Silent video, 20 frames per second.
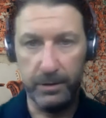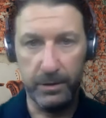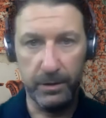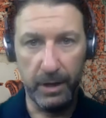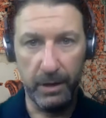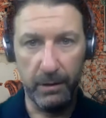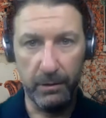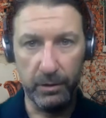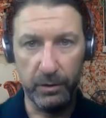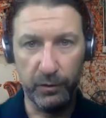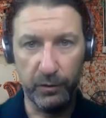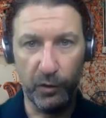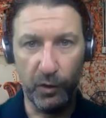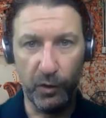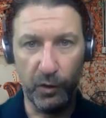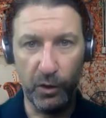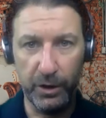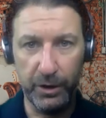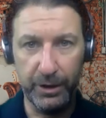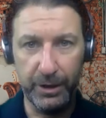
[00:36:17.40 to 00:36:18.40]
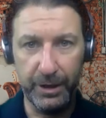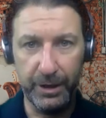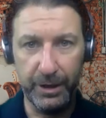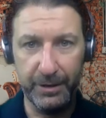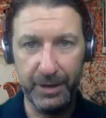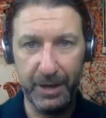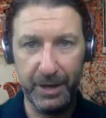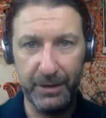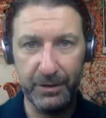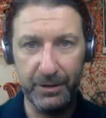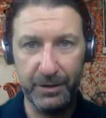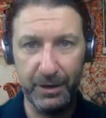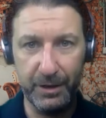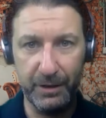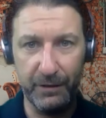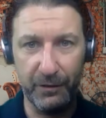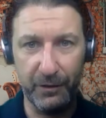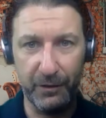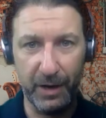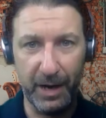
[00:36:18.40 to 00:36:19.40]
So that was 400 intensity
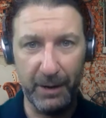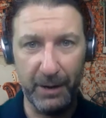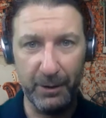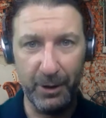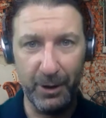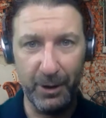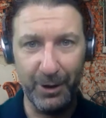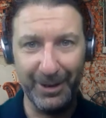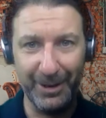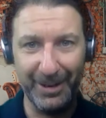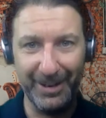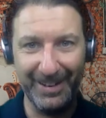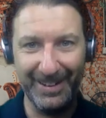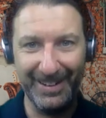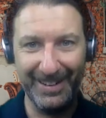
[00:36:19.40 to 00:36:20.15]
for how long?